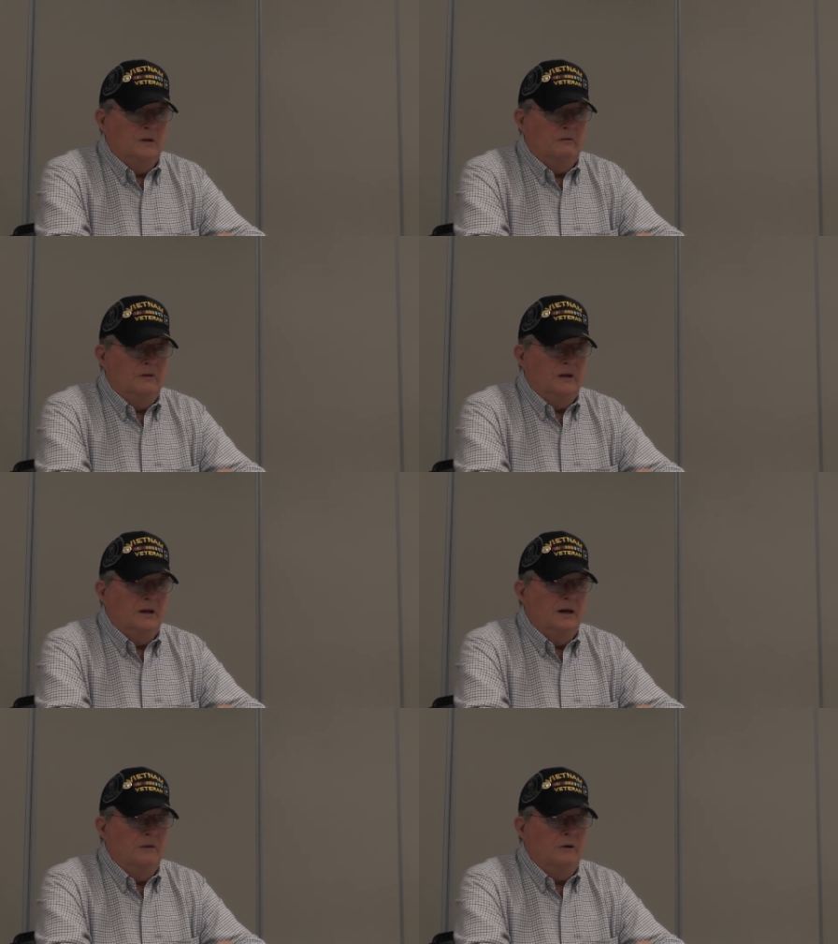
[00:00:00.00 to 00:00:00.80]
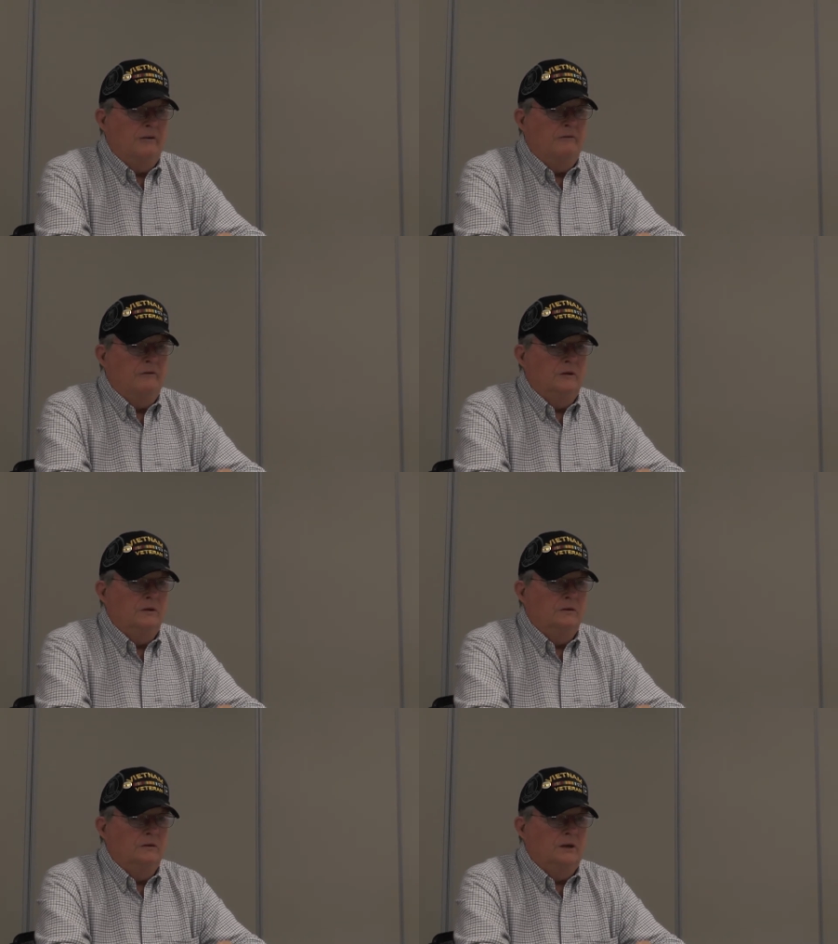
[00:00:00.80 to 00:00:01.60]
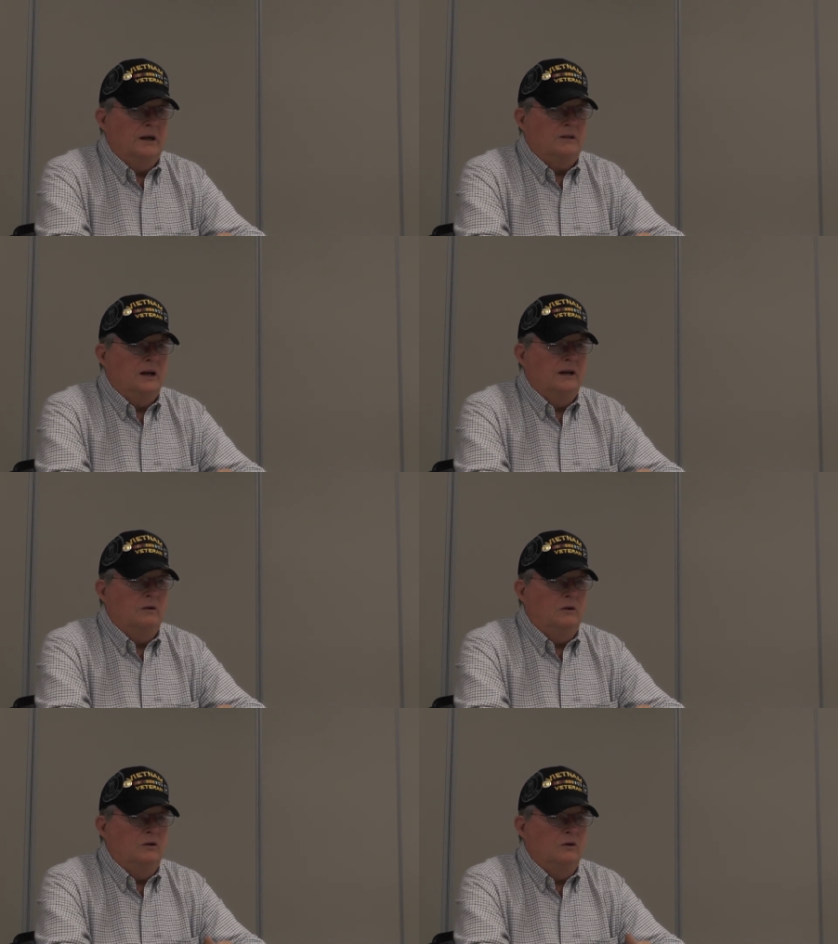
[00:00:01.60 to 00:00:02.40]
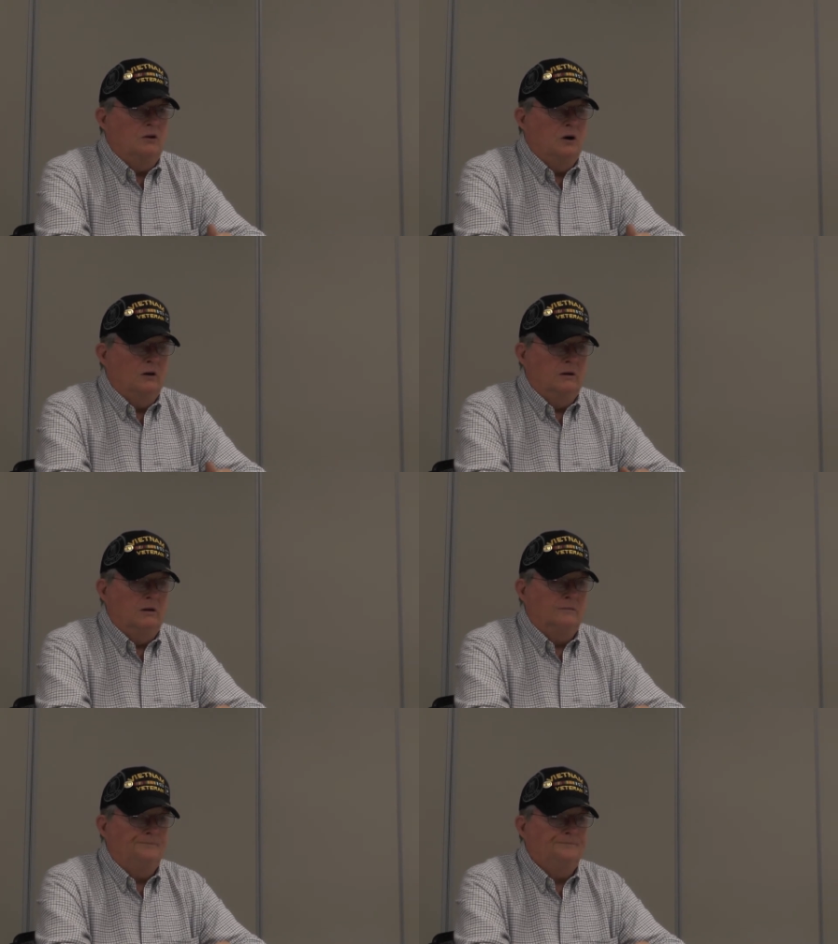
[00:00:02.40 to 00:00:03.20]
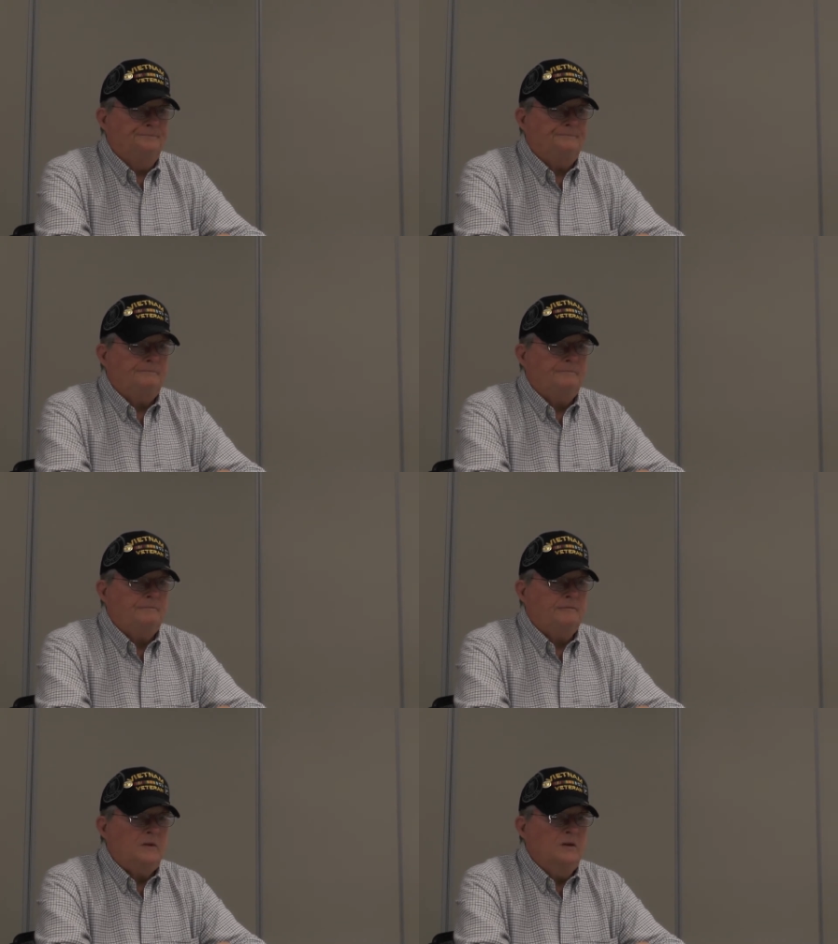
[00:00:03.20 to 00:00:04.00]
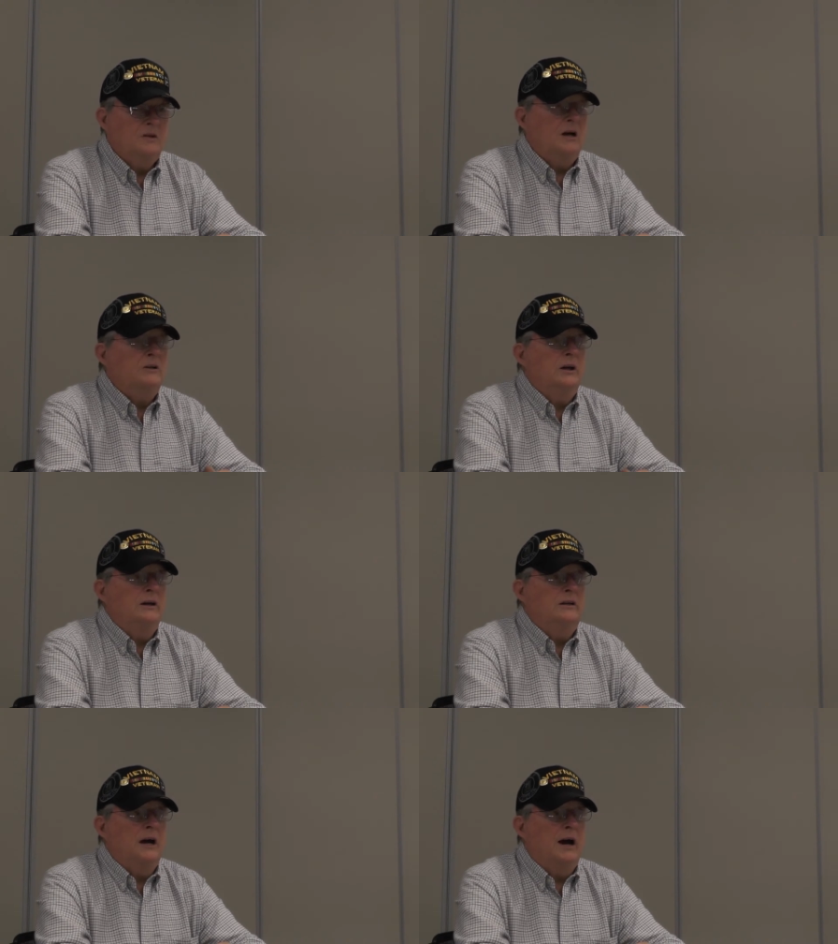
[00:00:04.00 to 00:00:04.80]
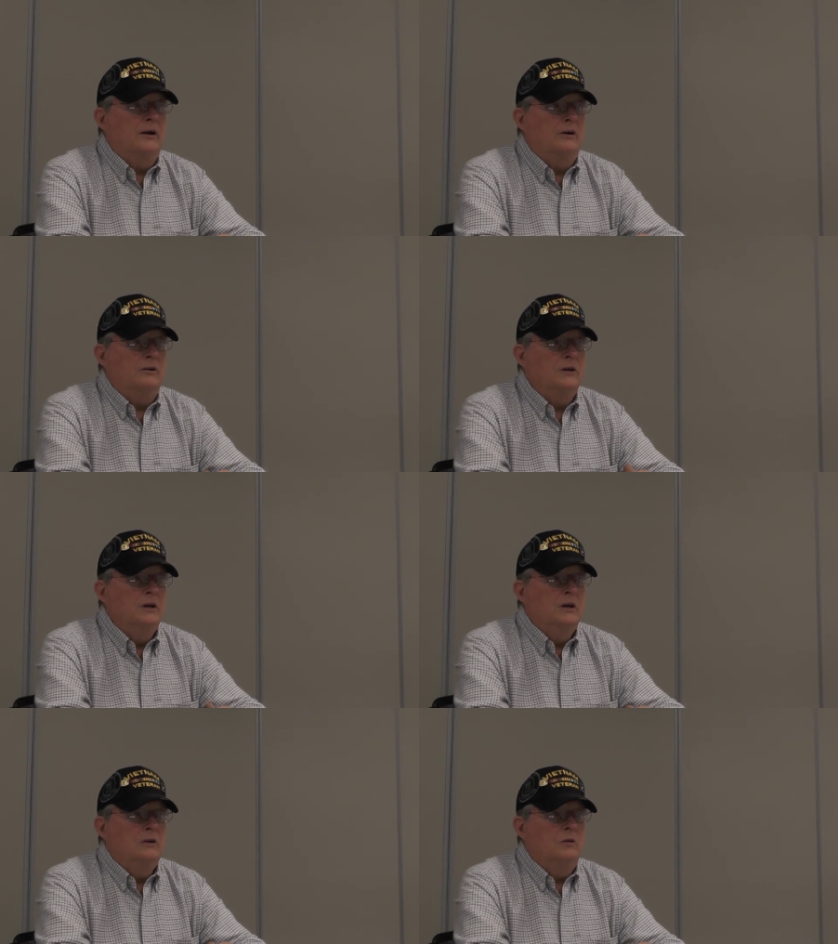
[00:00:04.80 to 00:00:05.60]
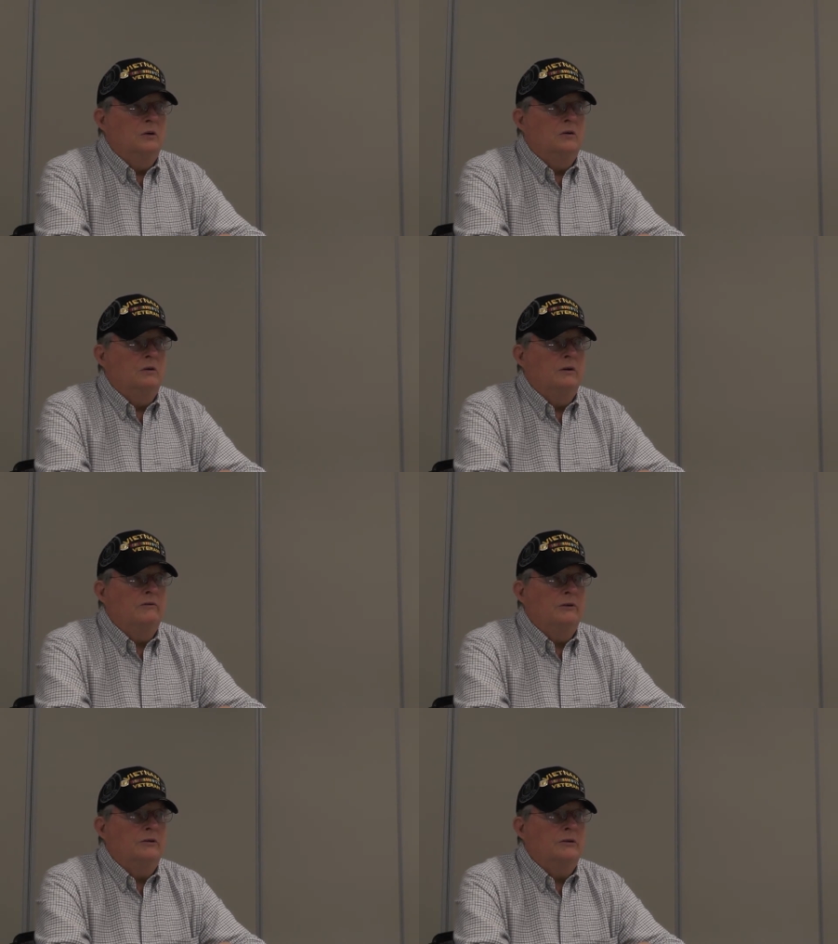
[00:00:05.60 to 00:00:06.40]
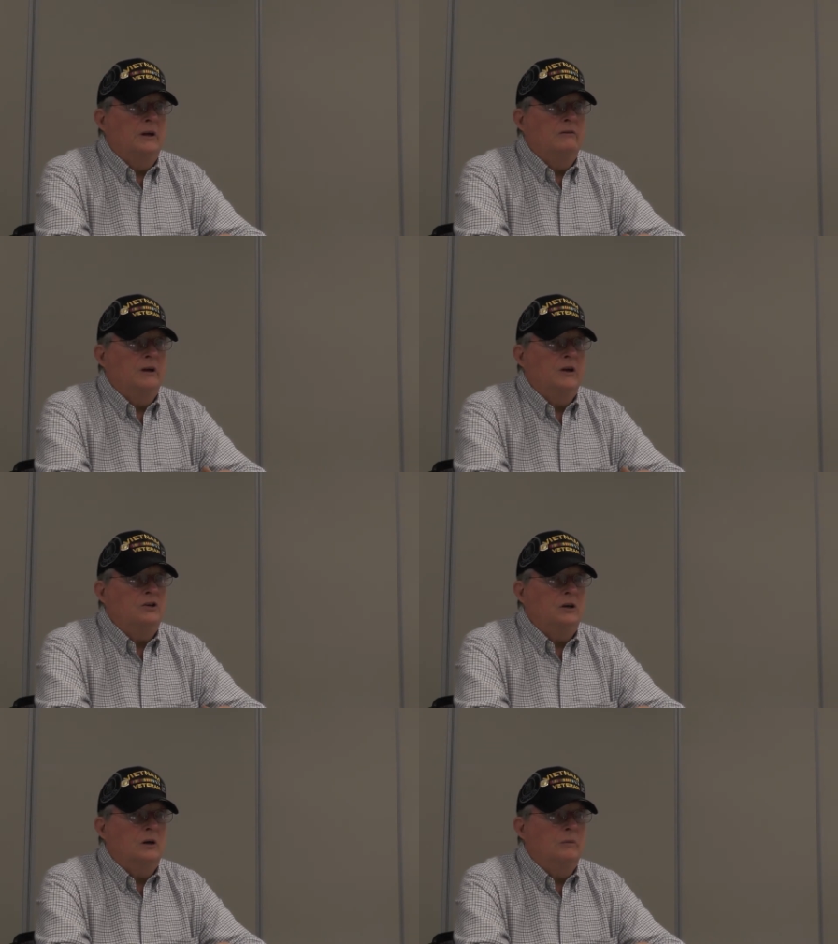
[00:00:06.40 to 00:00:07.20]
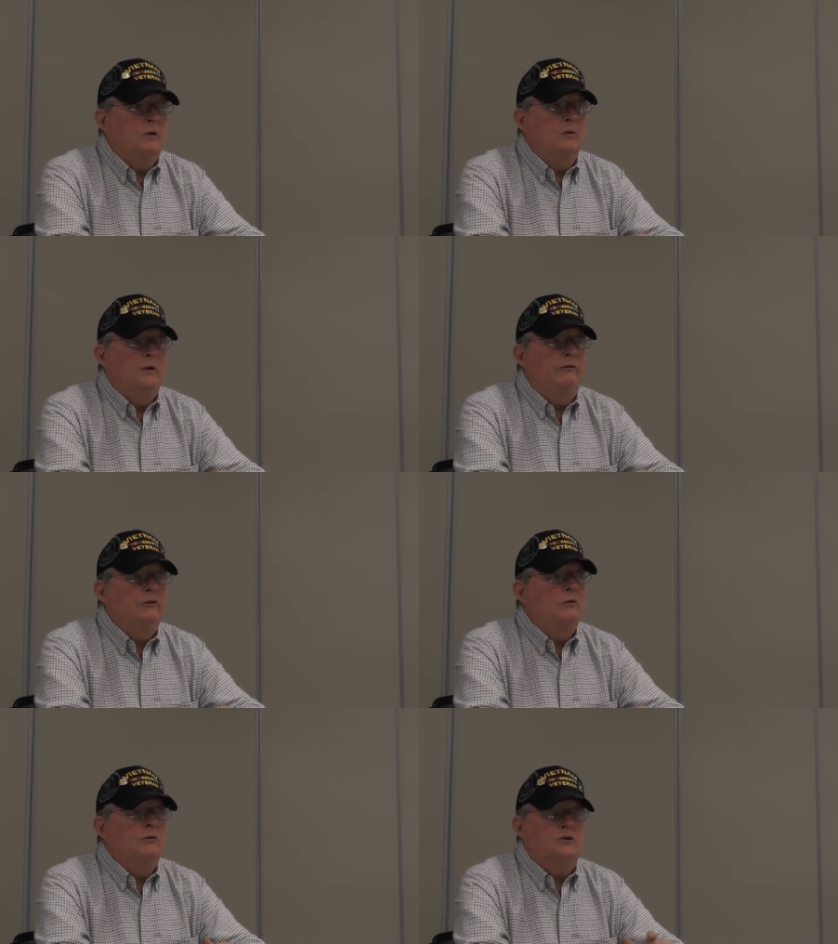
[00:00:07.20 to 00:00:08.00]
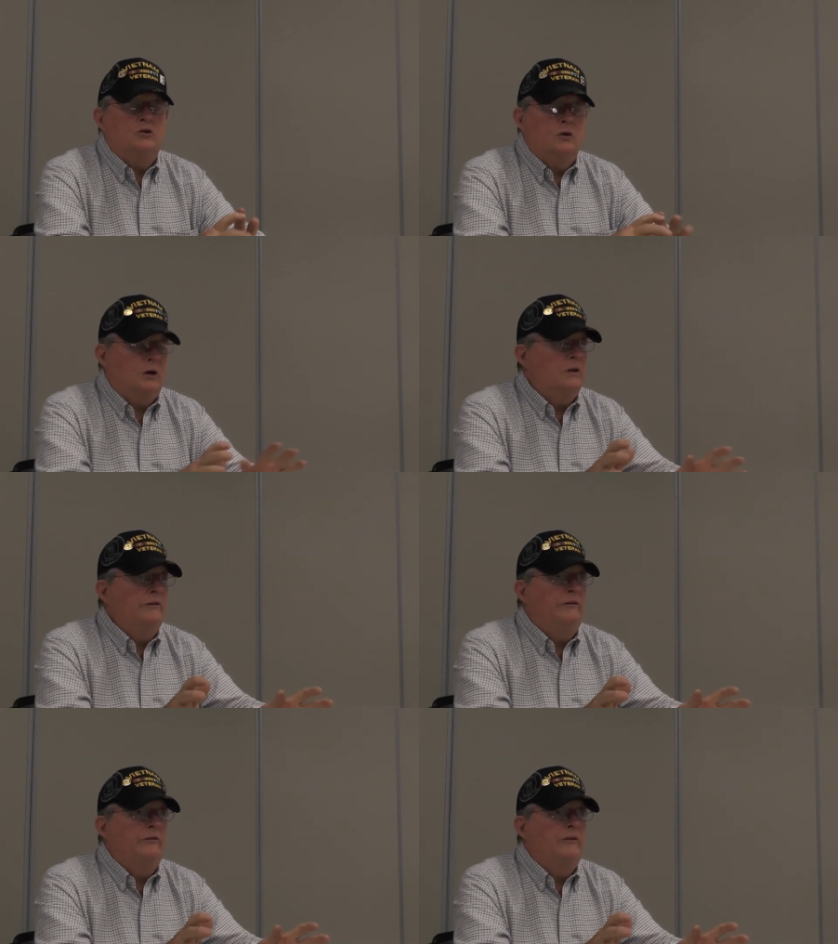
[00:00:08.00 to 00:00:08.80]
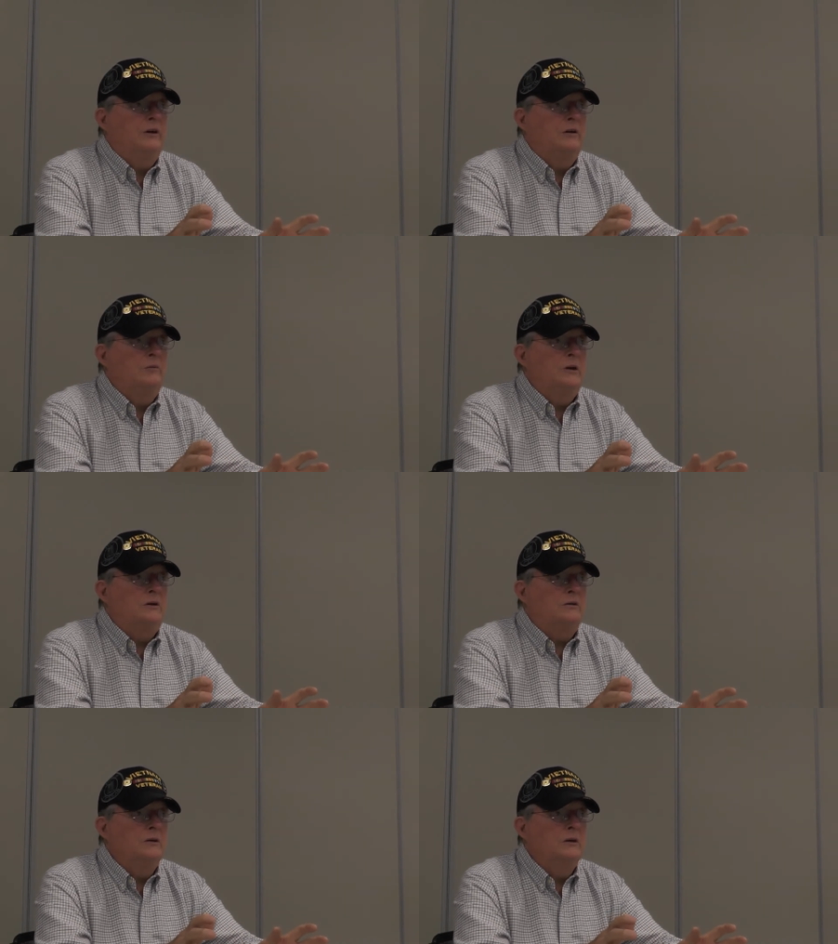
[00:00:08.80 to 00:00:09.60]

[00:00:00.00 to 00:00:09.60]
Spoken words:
of Vietnam, got assigned to a unit called the Soc-Trang Tigers, the 121st Aviation Company. We flew strictly for Vietnamese.